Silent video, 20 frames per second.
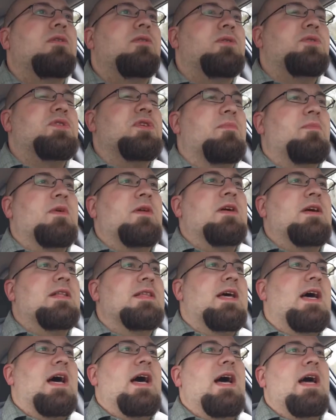Do something
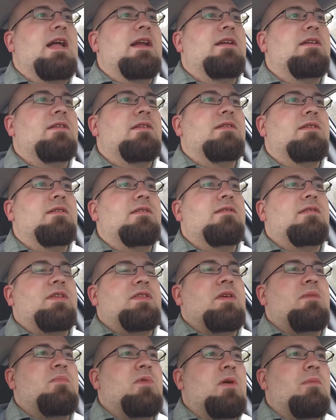like that.
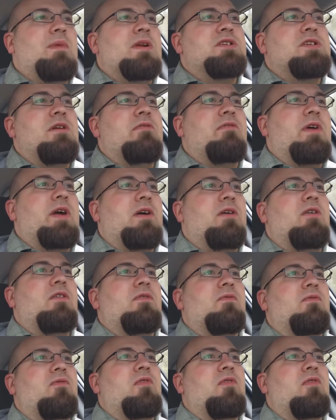Let them pretty much have like all the